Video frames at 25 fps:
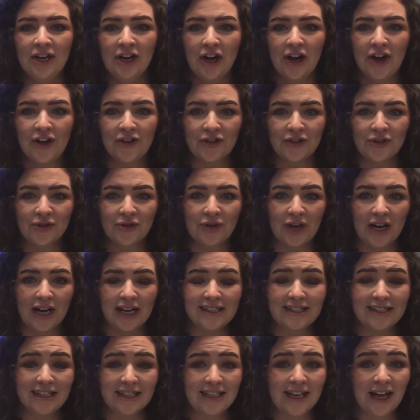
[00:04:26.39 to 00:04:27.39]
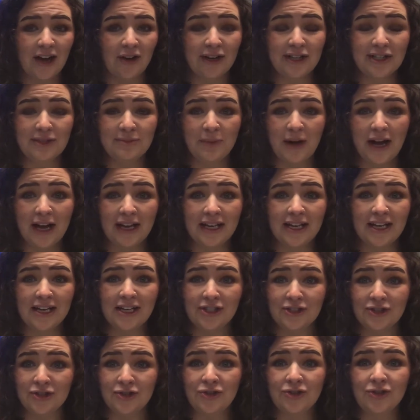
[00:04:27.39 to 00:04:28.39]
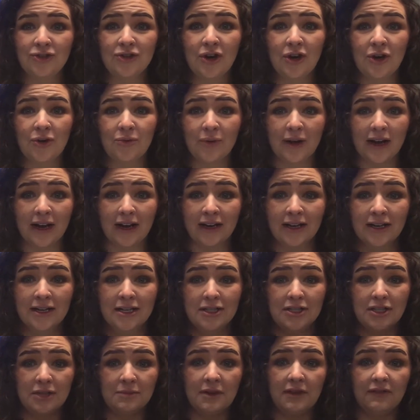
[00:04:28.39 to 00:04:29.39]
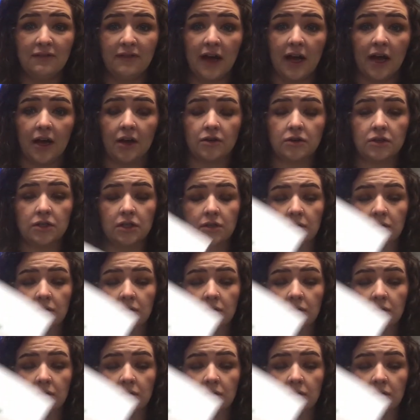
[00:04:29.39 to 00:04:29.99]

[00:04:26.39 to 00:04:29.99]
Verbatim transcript: on the cross, and now his body is nowhere to be found.